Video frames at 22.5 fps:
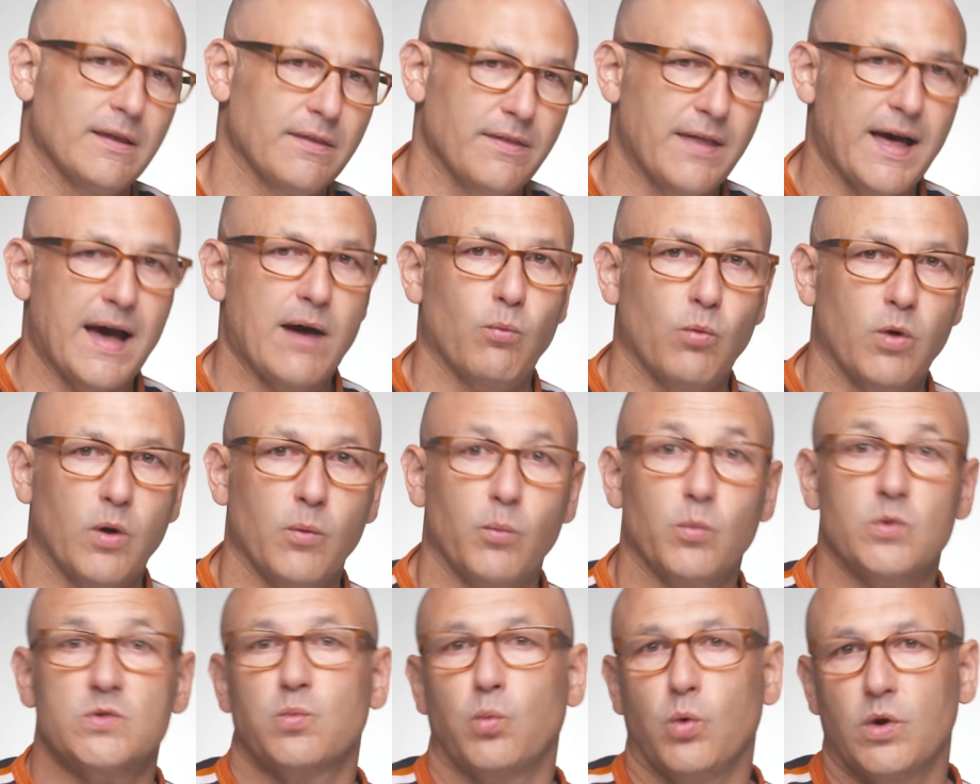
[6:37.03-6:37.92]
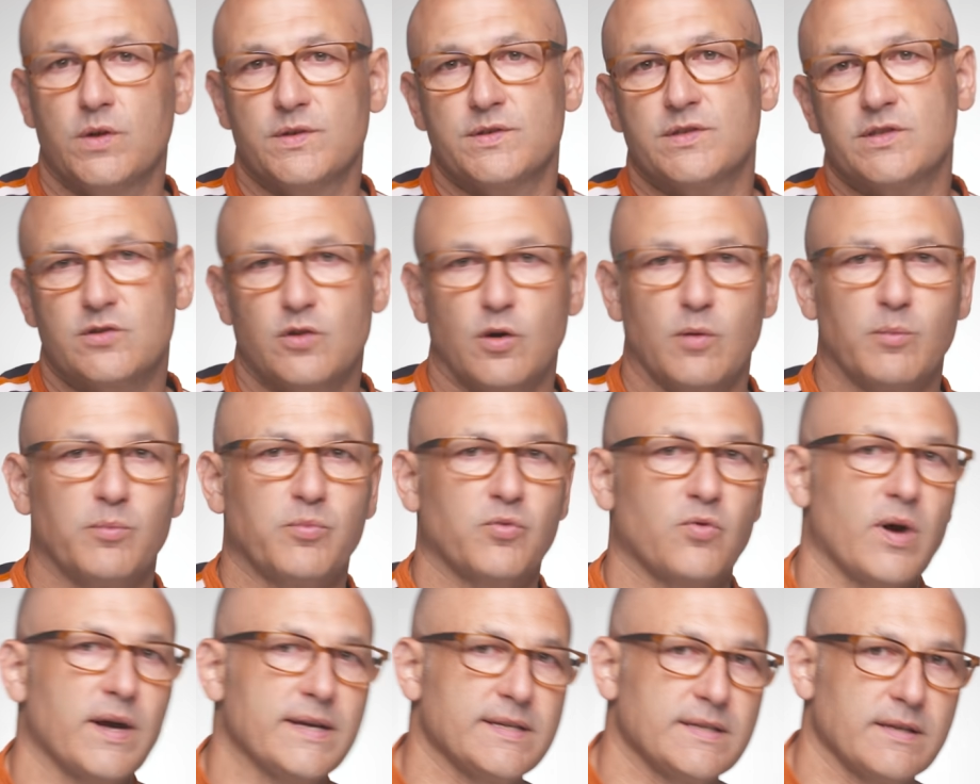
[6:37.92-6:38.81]
That one was one stop
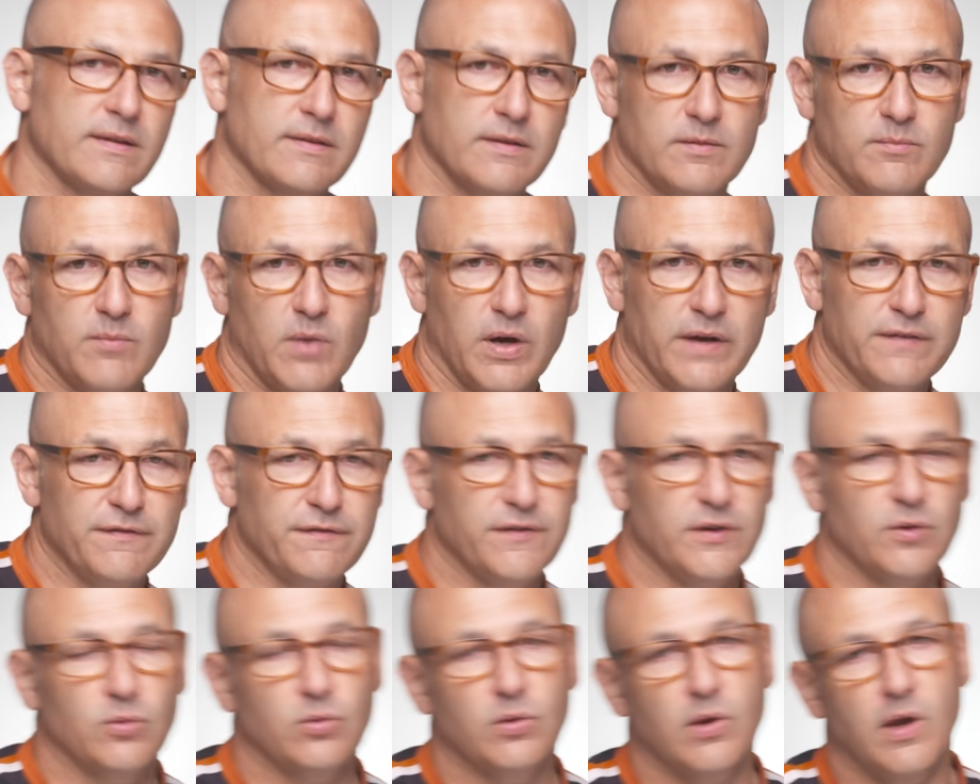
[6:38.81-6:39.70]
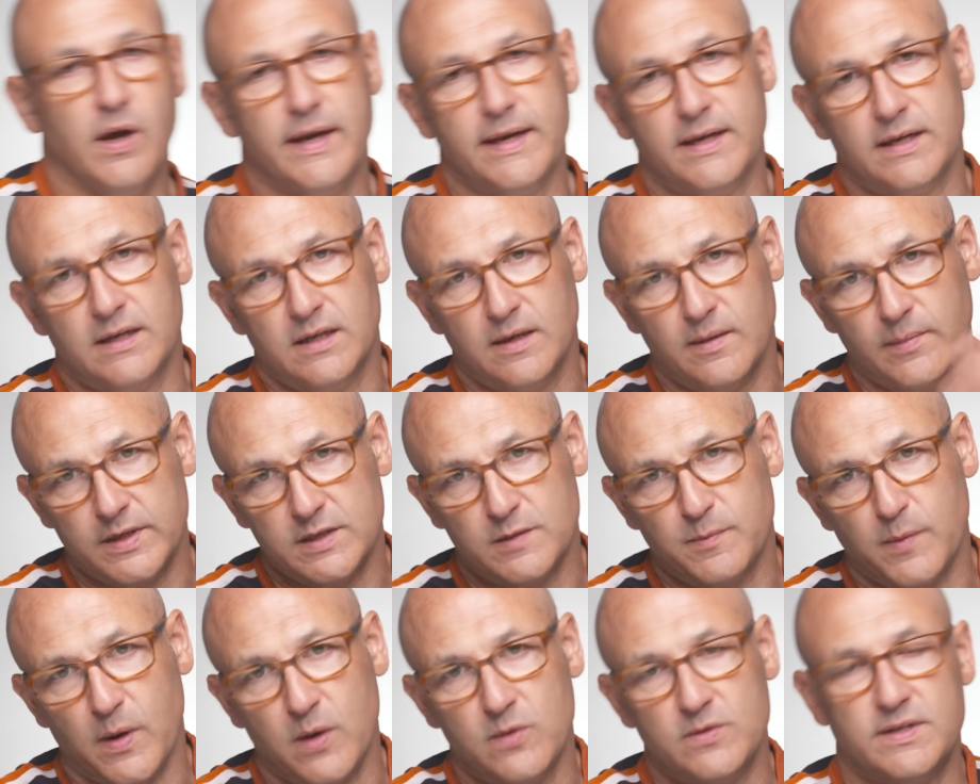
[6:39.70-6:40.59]
brighter than my fill light and I'm
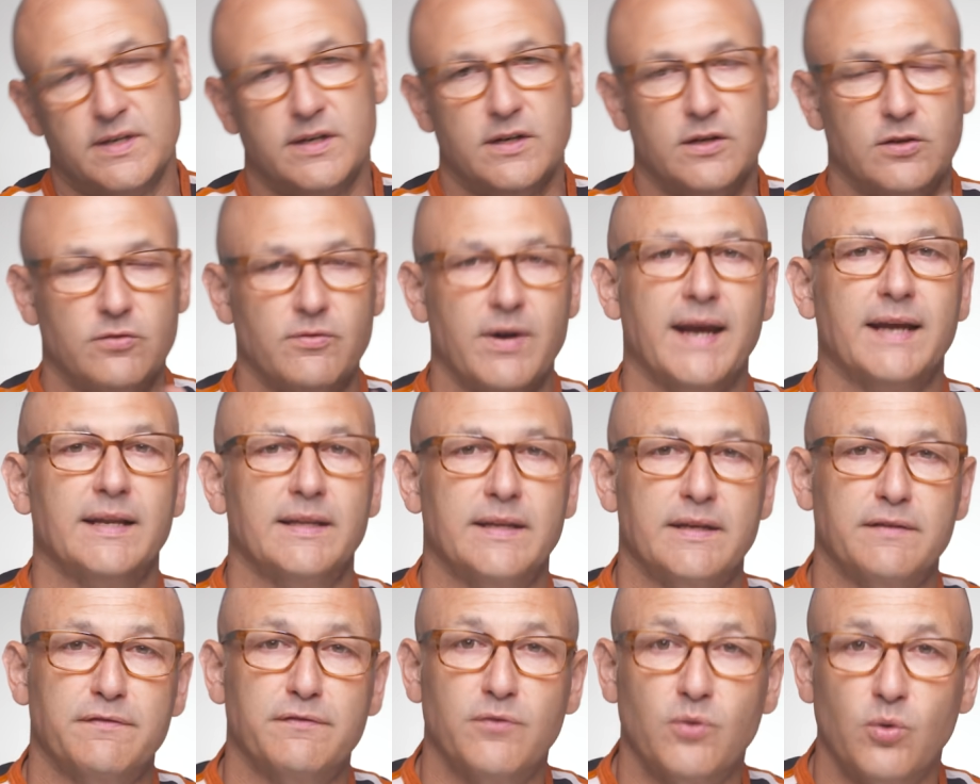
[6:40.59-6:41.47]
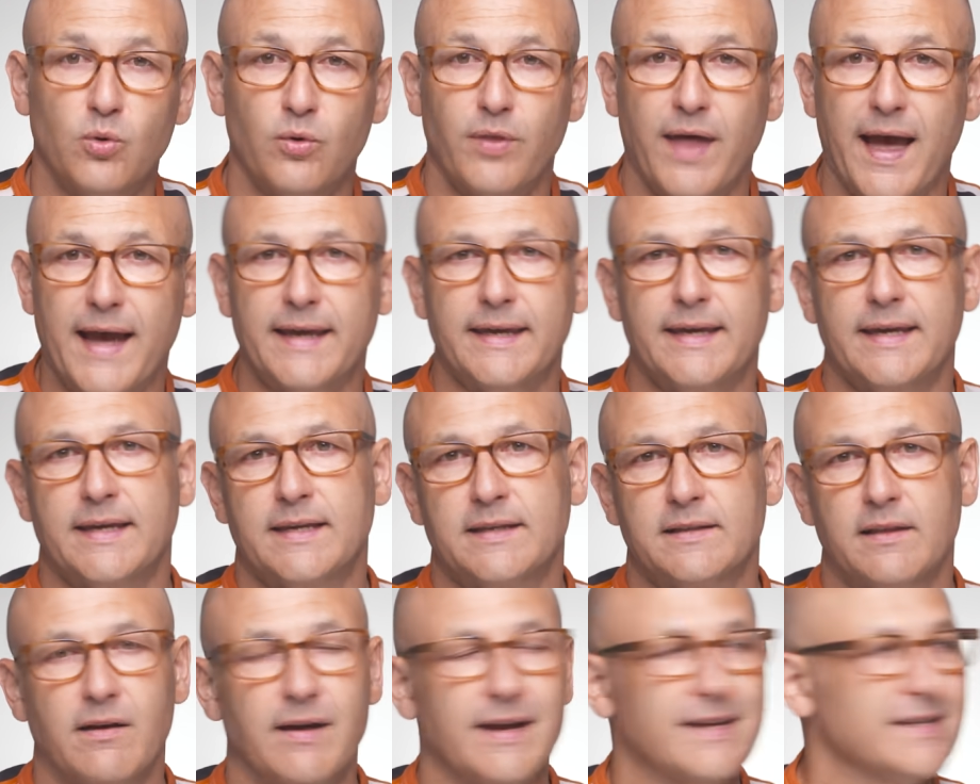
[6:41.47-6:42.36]
exposing correctly for that
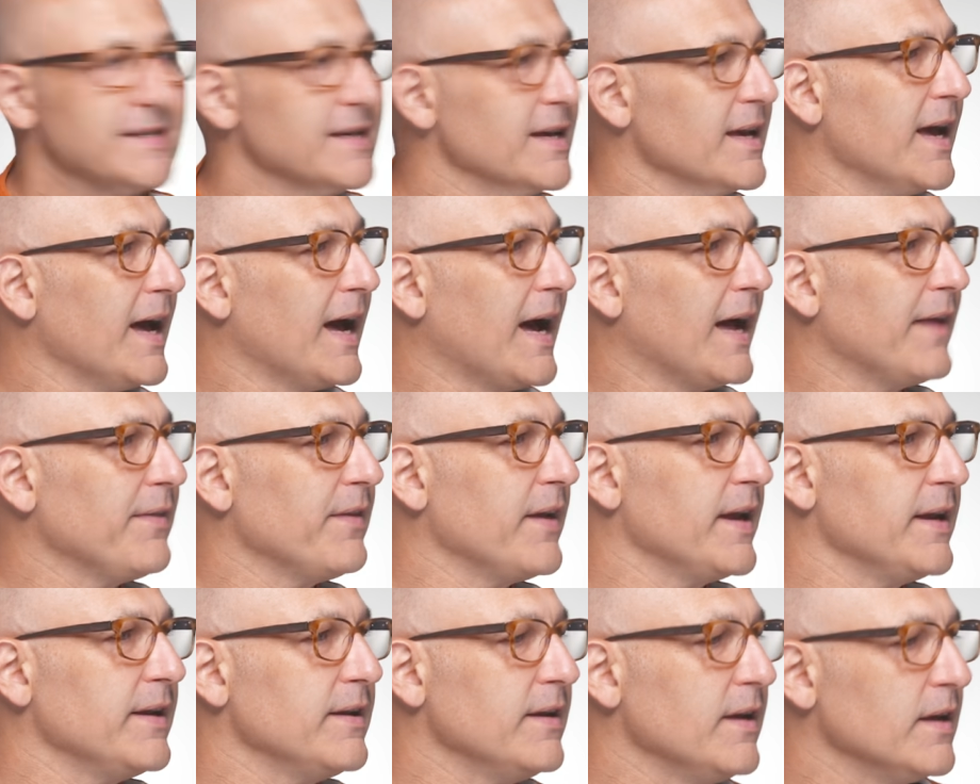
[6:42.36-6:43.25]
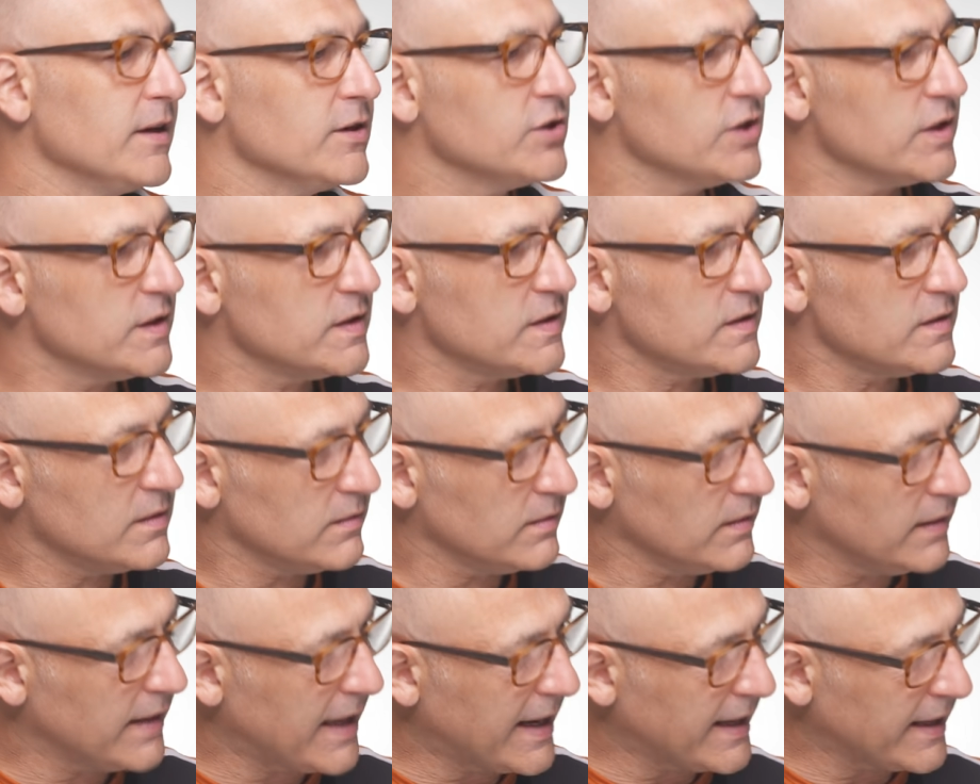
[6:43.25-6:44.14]
key light and then just
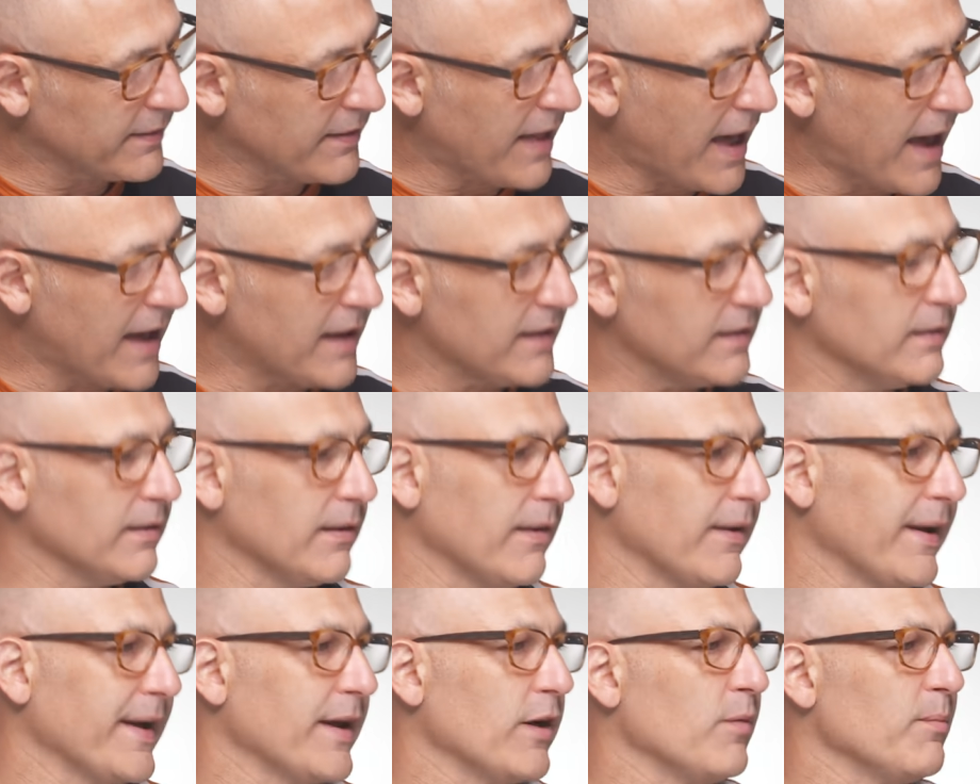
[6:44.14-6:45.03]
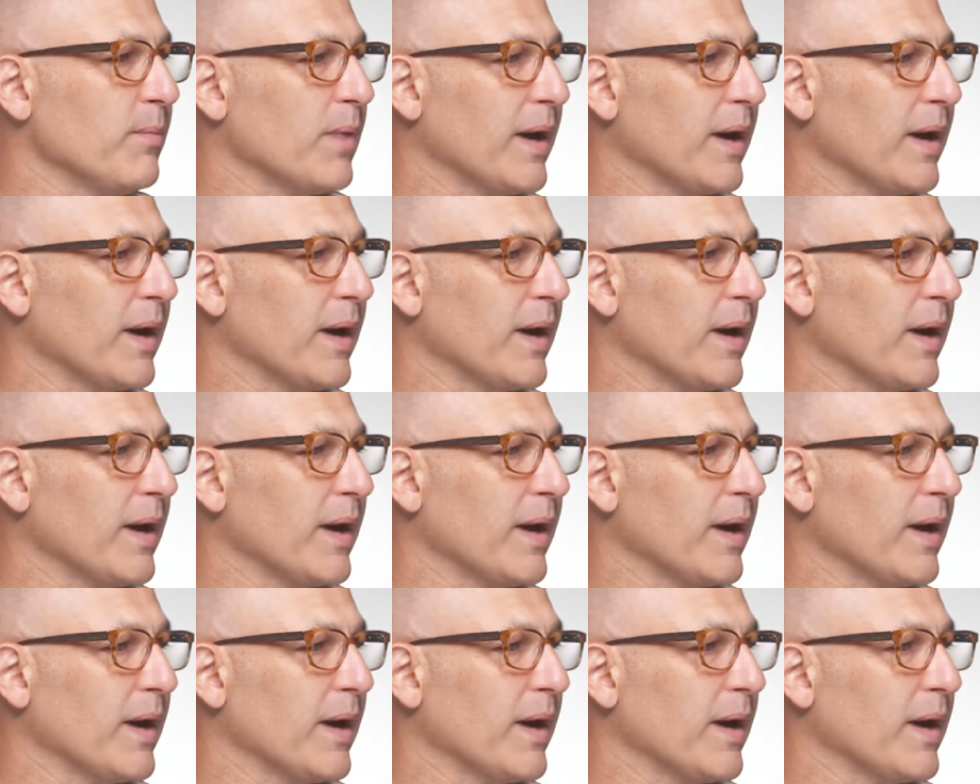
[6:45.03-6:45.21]
letting that light on